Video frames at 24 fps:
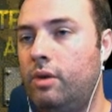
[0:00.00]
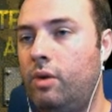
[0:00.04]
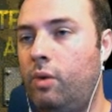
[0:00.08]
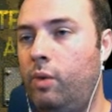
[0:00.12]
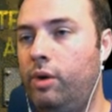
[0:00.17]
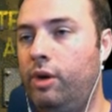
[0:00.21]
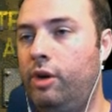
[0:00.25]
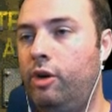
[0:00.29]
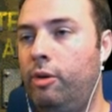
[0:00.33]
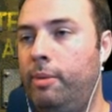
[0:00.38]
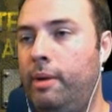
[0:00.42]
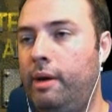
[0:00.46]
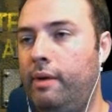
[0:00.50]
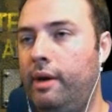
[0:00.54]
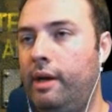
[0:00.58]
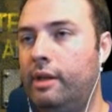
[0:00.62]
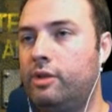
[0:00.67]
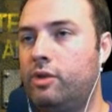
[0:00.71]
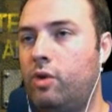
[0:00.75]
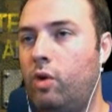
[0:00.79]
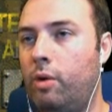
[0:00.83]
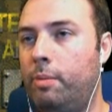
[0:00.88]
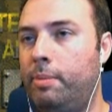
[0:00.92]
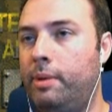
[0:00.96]
What do you know about Rad
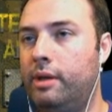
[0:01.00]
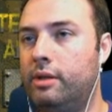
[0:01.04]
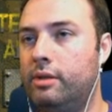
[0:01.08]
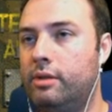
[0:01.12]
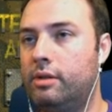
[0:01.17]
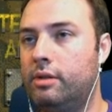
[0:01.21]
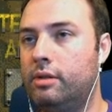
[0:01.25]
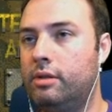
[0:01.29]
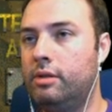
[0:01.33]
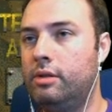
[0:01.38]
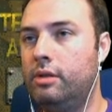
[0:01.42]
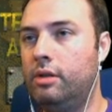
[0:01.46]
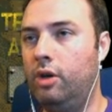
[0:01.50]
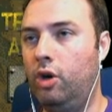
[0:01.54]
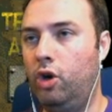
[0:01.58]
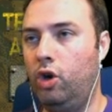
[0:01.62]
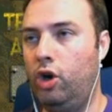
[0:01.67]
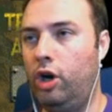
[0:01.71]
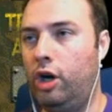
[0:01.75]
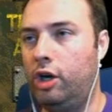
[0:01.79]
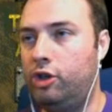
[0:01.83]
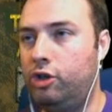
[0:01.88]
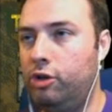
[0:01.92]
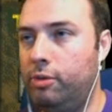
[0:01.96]
Scorpions?
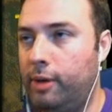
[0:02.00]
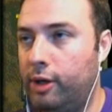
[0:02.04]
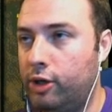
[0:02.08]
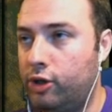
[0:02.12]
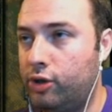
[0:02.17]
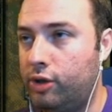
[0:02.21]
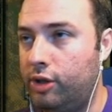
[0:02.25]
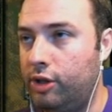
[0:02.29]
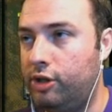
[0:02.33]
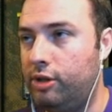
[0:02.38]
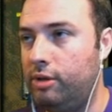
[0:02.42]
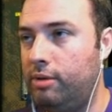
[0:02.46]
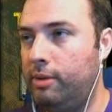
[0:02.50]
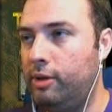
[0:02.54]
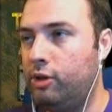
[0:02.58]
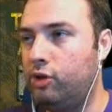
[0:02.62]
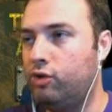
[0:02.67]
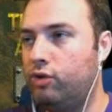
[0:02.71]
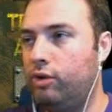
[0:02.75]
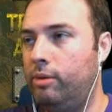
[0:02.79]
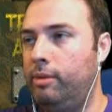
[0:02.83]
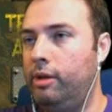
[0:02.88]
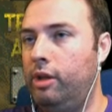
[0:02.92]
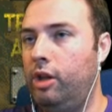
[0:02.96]
Not too much. They seem to be
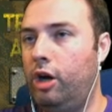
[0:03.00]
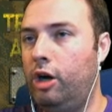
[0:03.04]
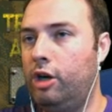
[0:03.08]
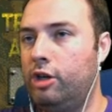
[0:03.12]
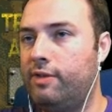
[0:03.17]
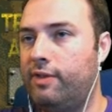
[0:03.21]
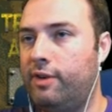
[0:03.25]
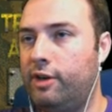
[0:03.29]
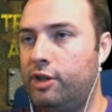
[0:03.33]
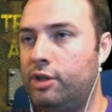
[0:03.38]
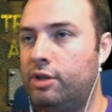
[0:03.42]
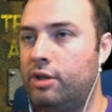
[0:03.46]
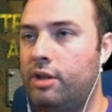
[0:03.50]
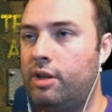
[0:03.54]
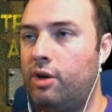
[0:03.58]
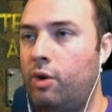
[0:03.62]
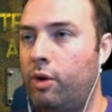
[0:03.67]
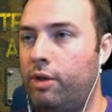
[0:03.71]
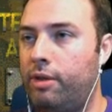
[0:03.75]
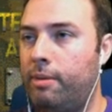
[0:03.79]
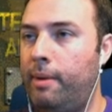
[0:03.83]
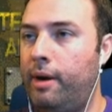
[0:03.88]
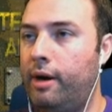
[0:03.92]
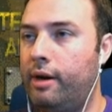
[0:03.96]
extremely large versions of the
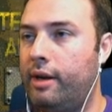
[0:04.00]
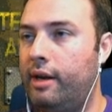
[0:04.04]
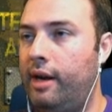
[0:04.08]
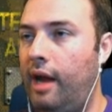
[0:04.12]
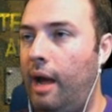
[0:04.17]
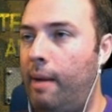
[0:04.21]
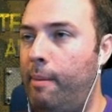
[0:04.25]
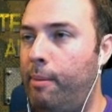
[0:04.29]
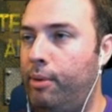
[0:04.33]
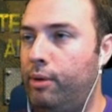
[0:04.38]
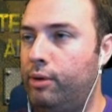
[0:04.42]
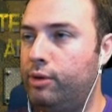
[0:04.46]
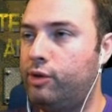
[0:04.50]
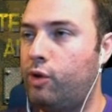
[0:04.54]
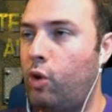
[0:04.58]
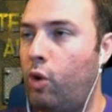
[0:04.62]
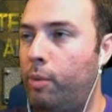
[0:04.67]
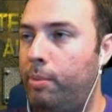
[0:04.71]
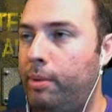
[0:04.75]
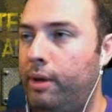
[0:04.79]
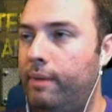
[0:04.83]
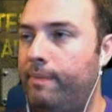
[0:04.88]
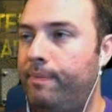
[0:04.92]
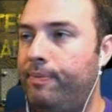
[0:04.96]
North American Emperor
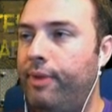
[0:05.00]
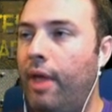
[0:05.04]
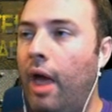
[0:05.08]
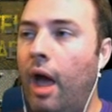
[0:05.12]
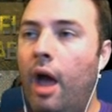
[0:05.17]
Scorpion.